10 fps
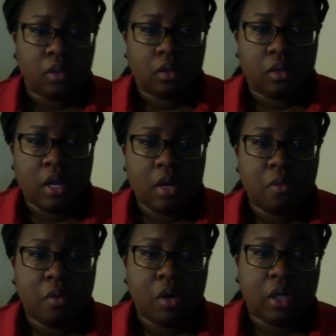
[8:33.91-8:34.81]
The
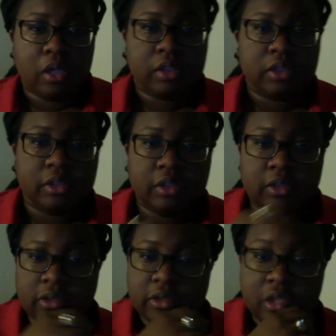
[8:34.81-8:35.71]

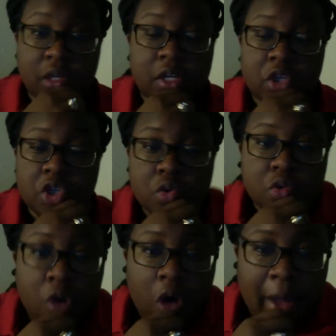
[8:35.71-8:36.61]
initial
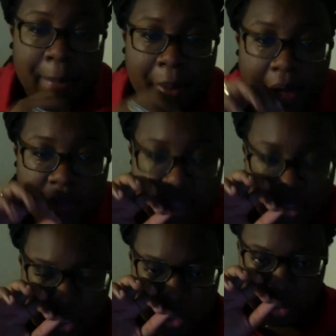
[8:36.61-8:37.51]
null
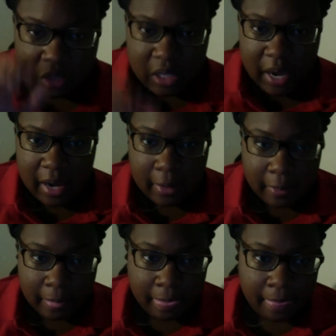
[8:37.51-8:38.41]
hypothesis was that
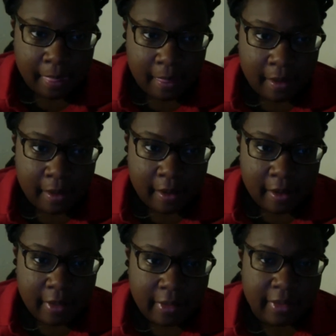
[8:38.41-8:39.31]

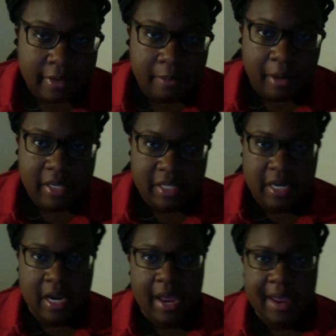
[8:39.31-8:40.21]

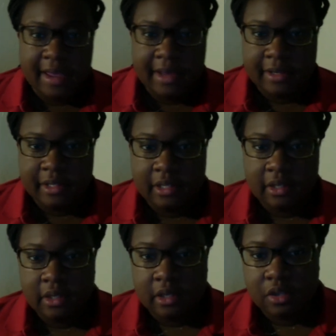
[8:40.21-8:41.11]
clindamycin and
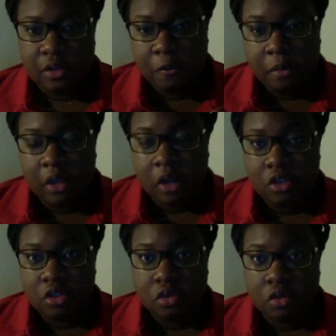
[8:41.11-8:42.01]

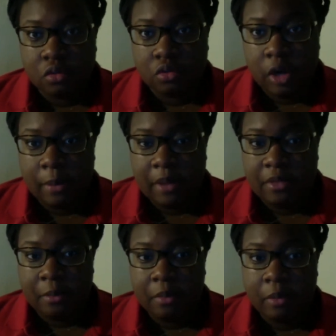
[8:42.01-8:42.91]
sulfamethoxazole
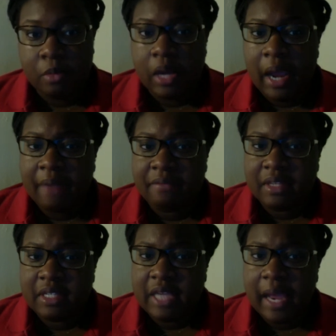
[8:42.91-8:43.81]
trimethoprim would have the
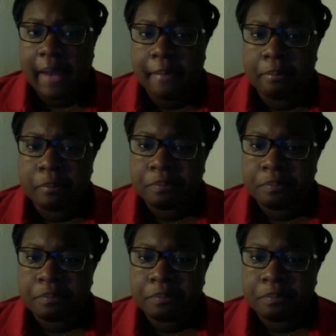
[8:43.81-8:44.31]
same